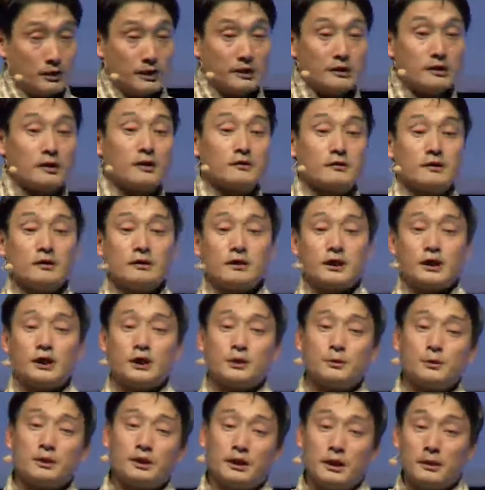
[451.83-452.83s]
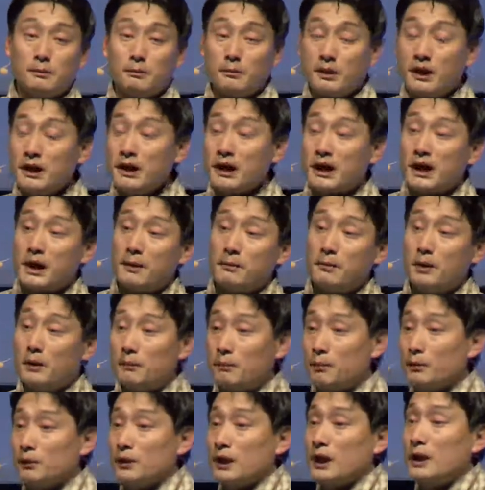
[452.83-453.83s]
in consultation with them, they came
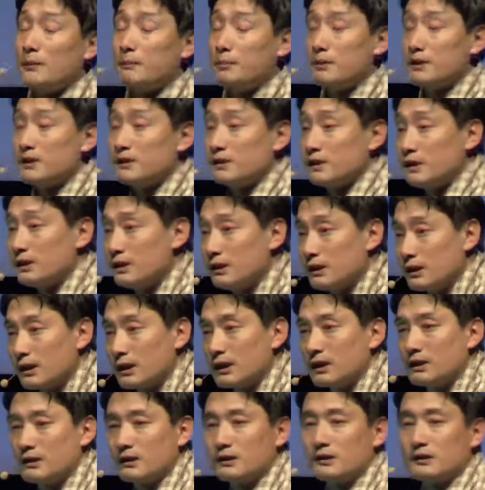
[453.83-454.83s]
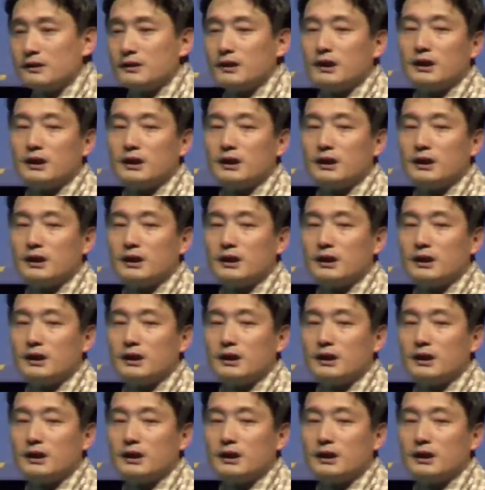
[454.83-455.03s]
up with happiness indicators,